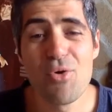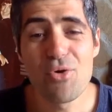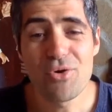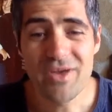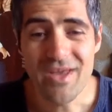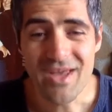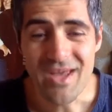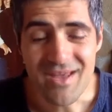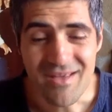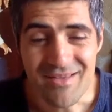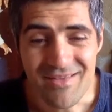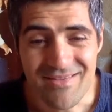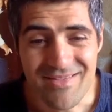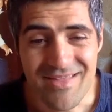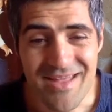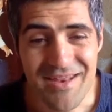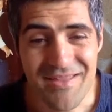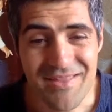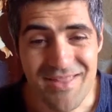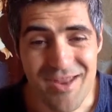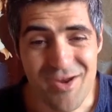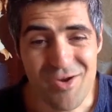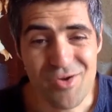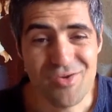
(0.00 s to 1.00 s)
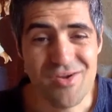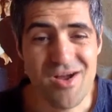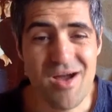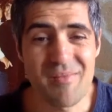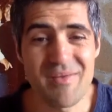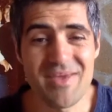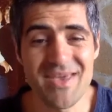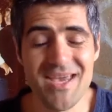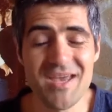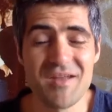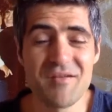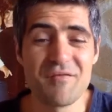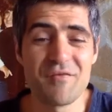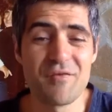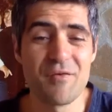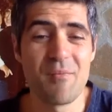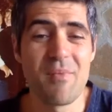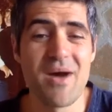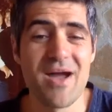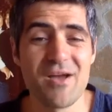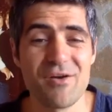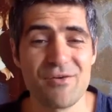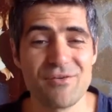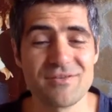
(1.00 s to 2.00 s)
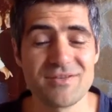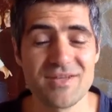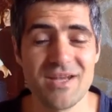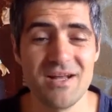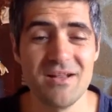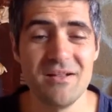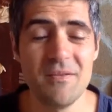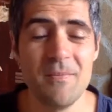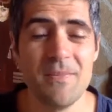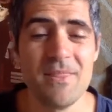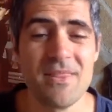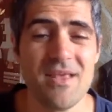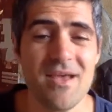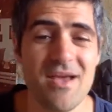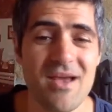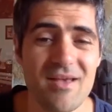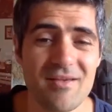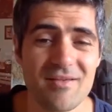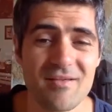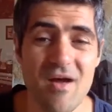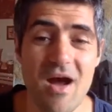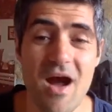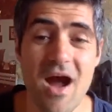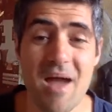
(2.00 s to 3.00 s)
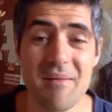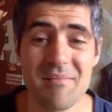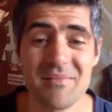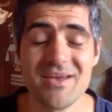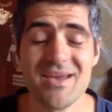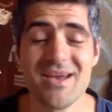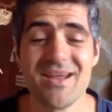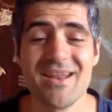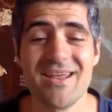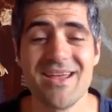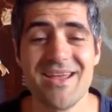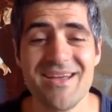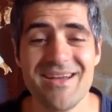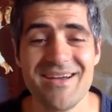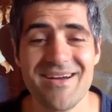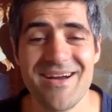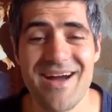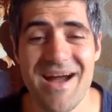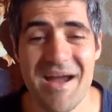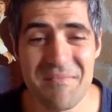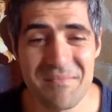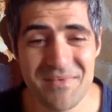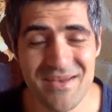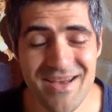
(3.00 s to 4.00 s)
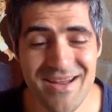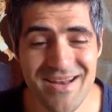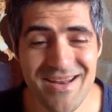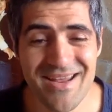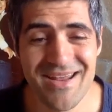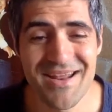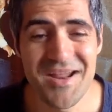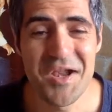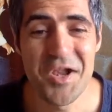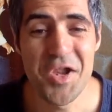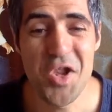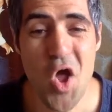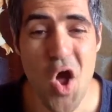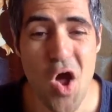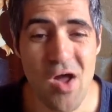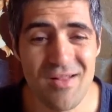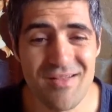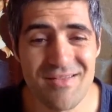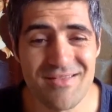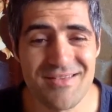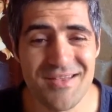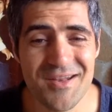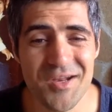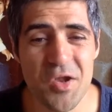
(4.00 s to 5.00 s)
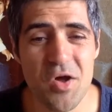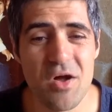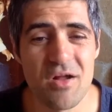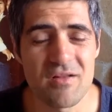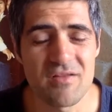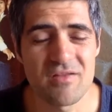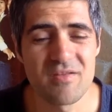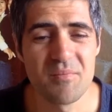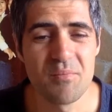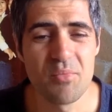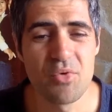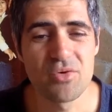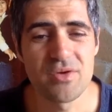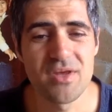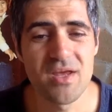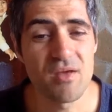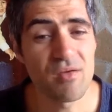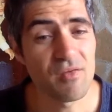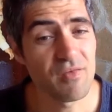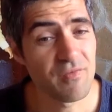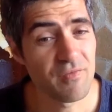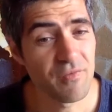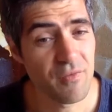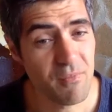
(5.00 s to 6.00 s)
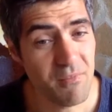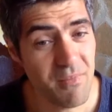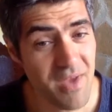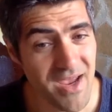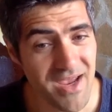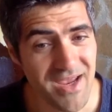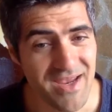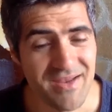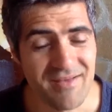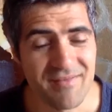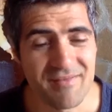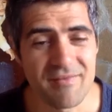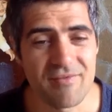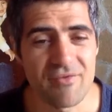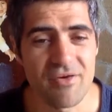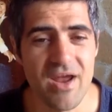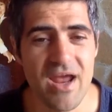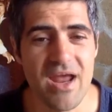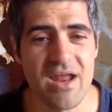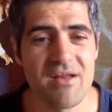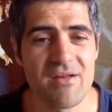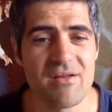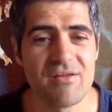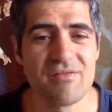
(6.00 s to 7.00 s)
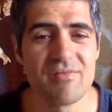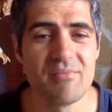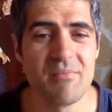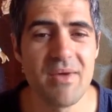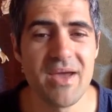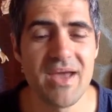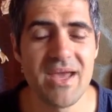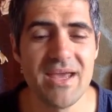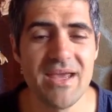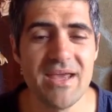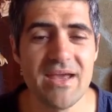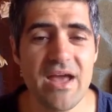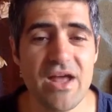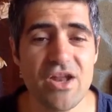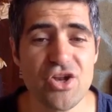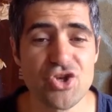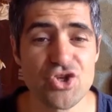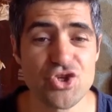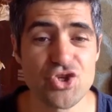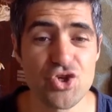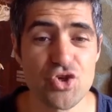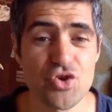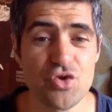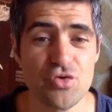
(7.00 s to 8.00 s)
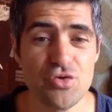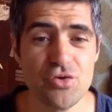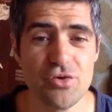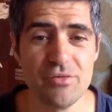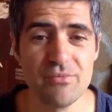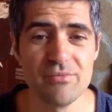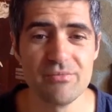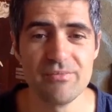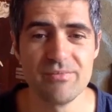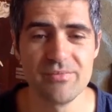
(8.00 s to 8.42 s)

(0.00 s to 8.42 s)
bookings that, that are coming in from my hotel so i'm getting i'm getting lots and lots of bookings for may for end of may and june